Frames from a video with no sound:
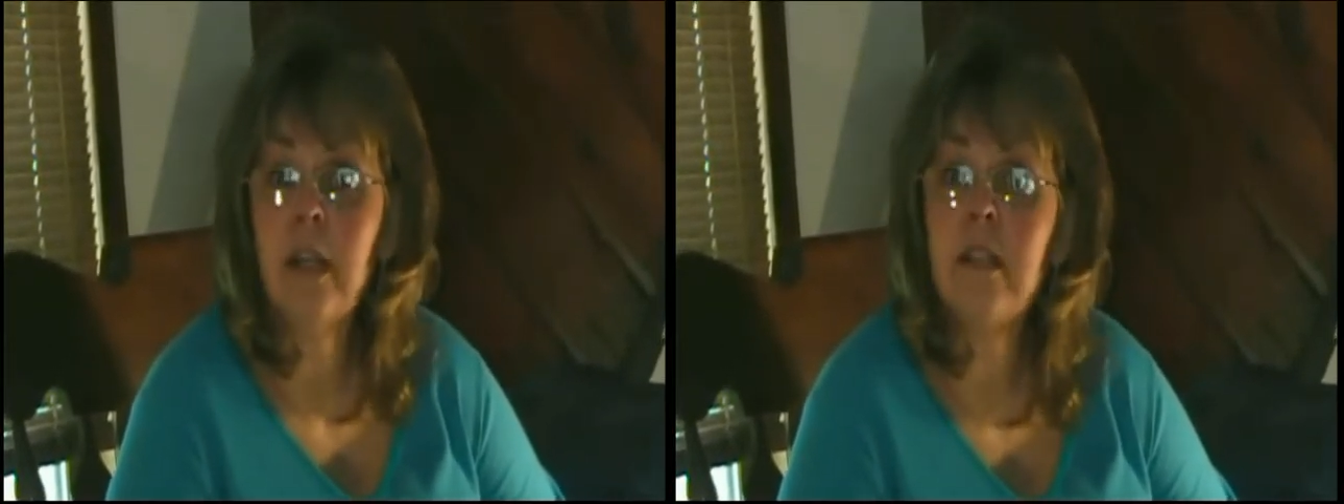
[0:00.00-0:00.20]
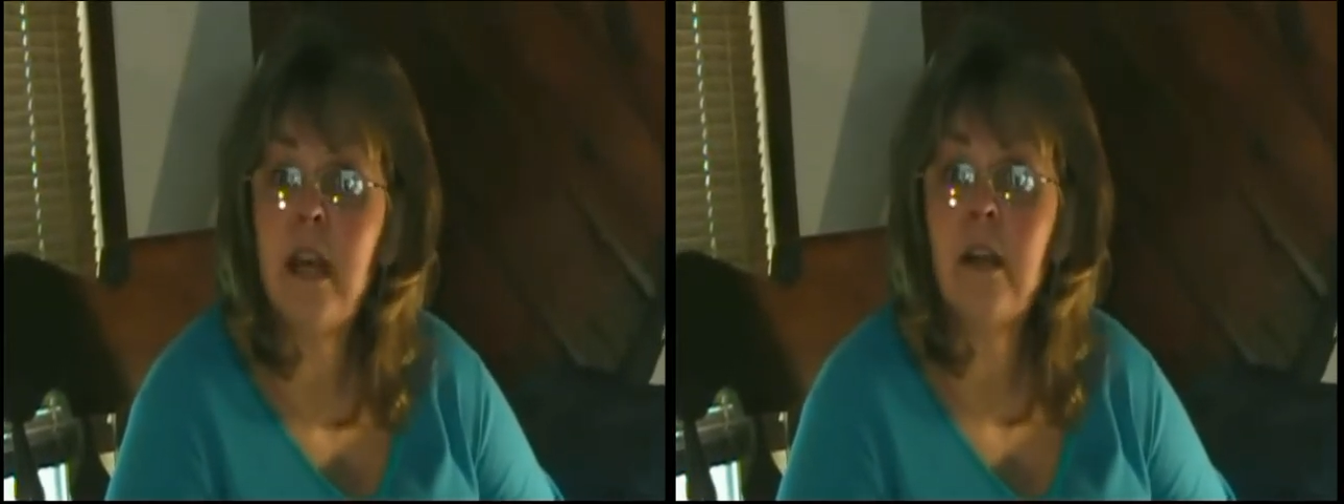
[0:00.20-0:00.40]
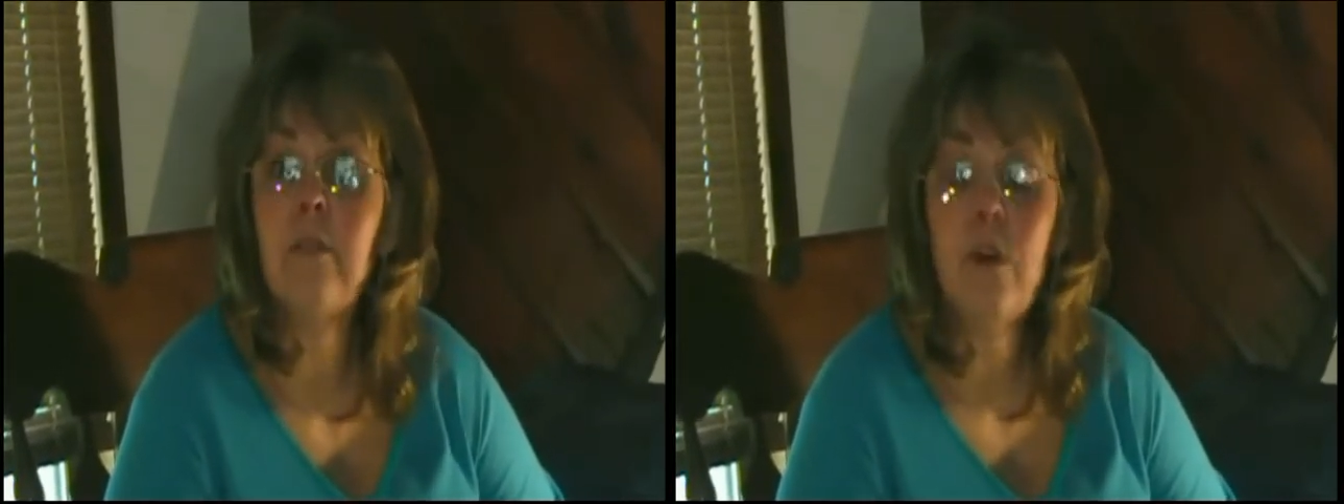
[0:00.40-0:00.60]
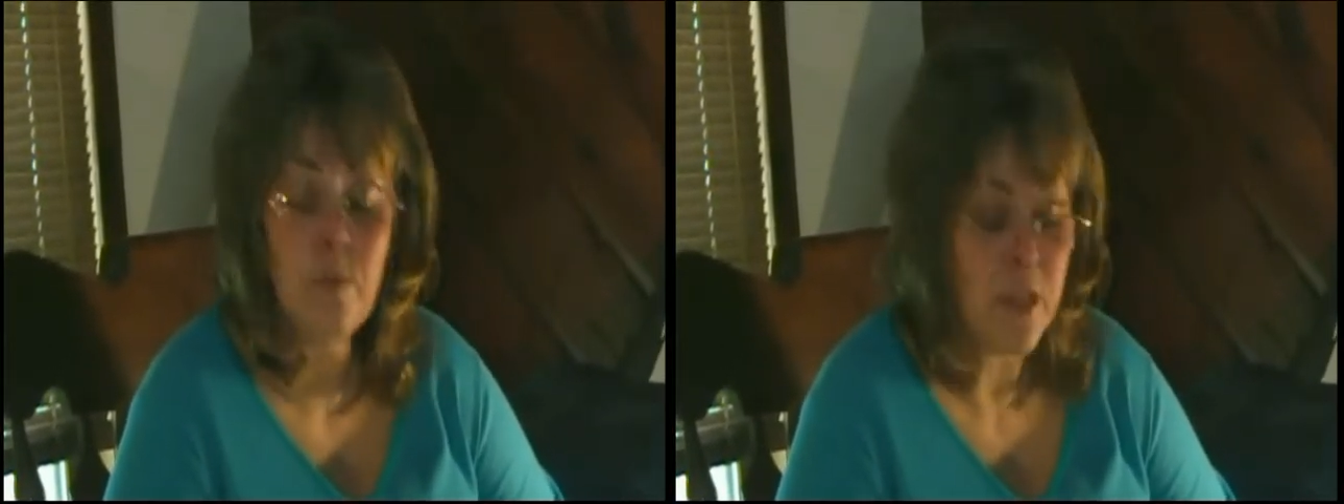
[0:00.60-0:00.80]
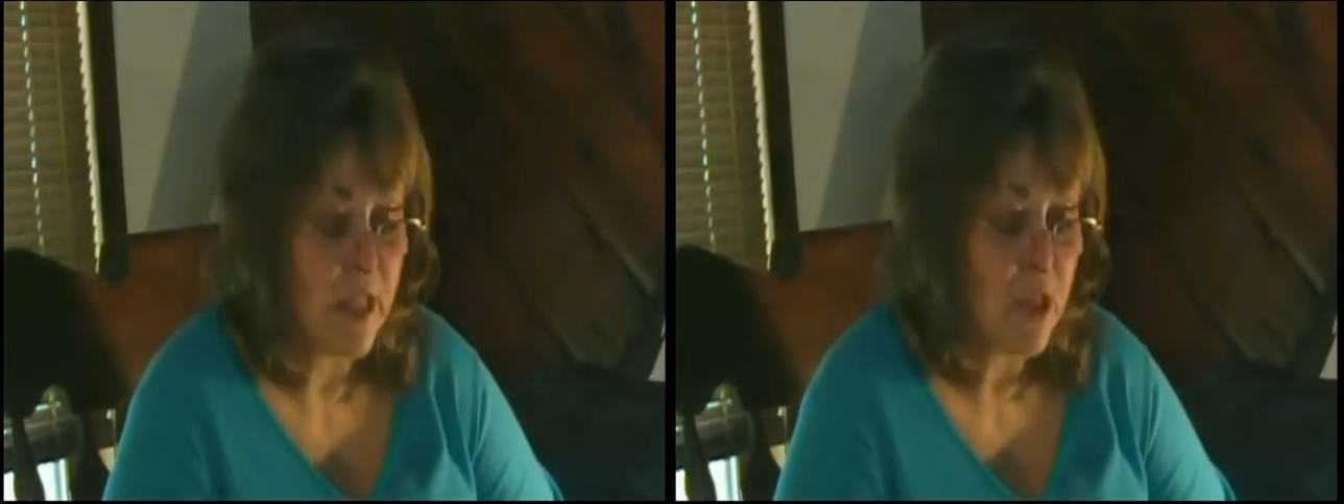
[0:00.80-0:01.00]
is that of
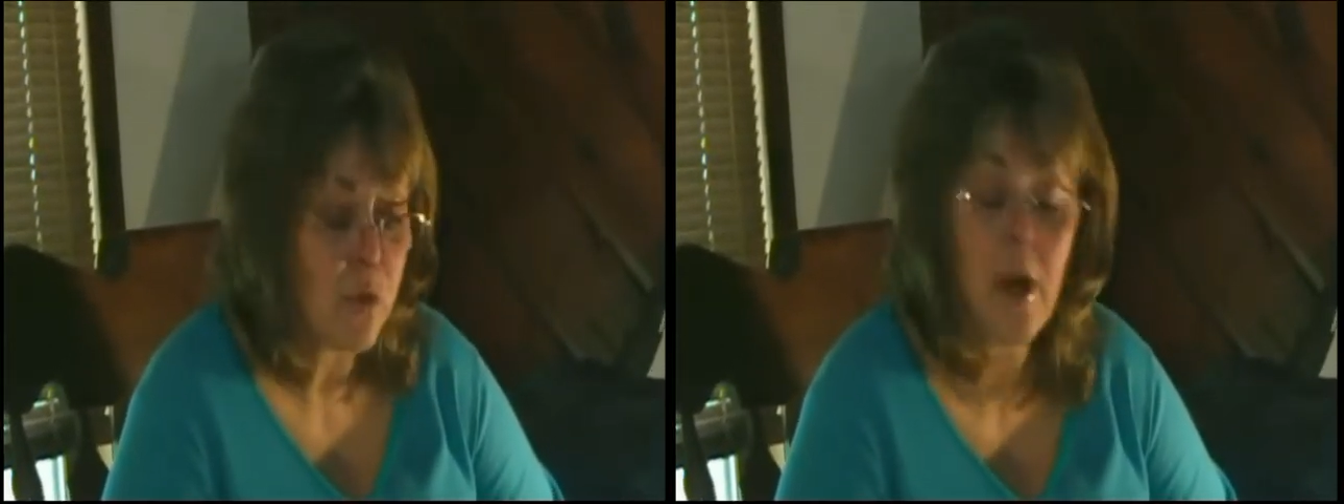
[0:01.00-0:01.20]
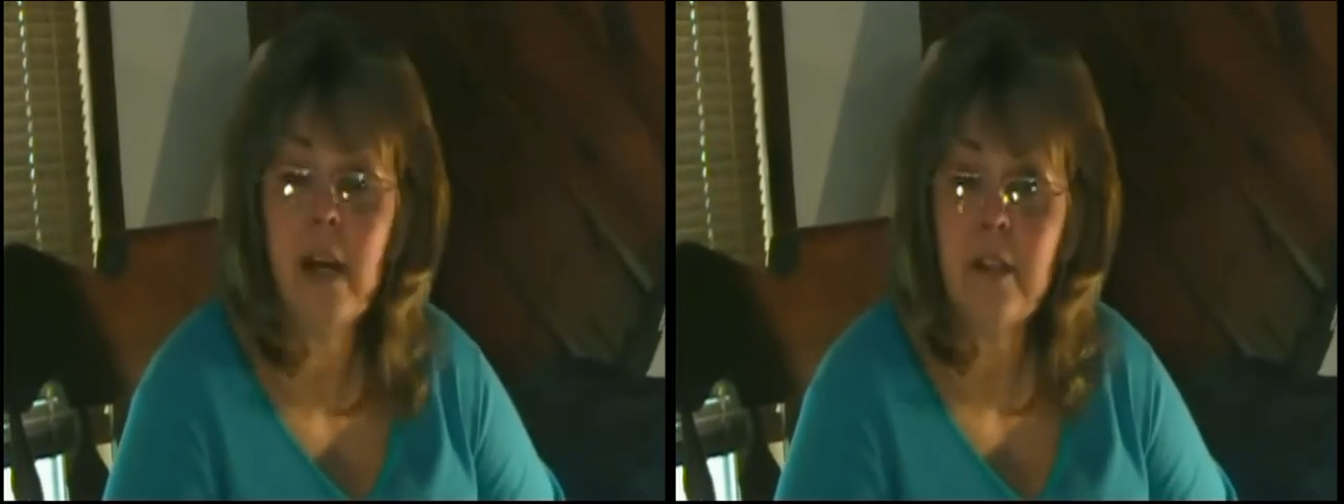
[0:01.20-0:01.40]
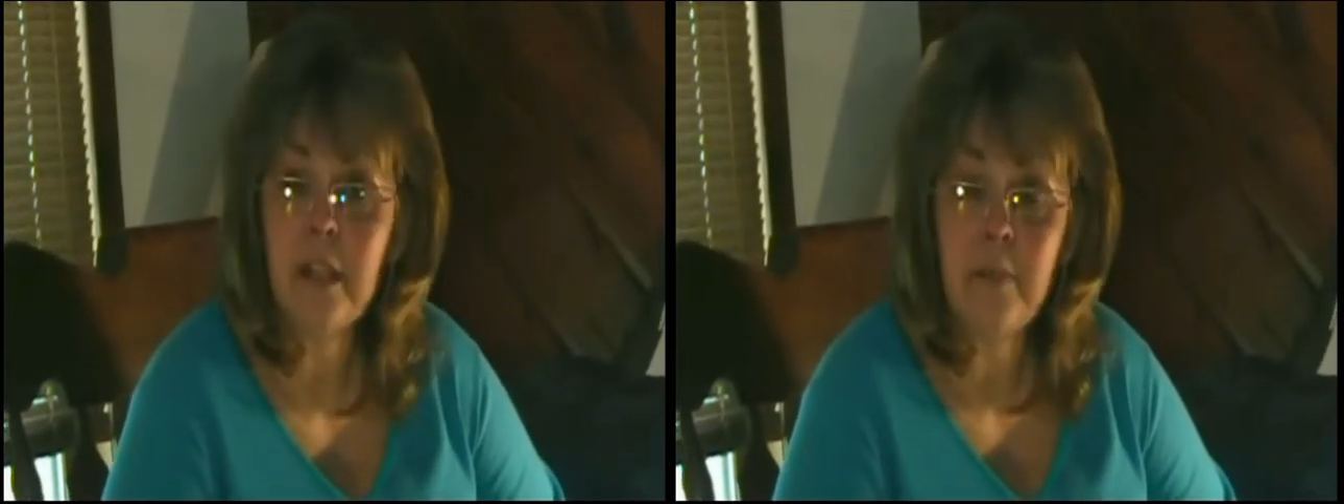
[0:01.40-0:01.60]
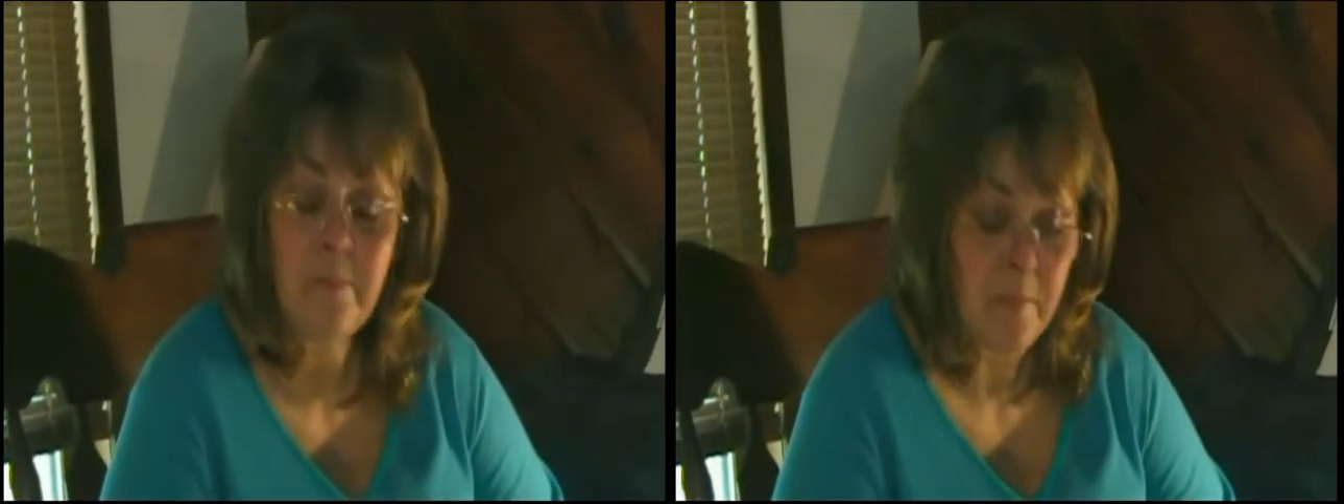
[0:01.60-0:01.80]
homosexuality.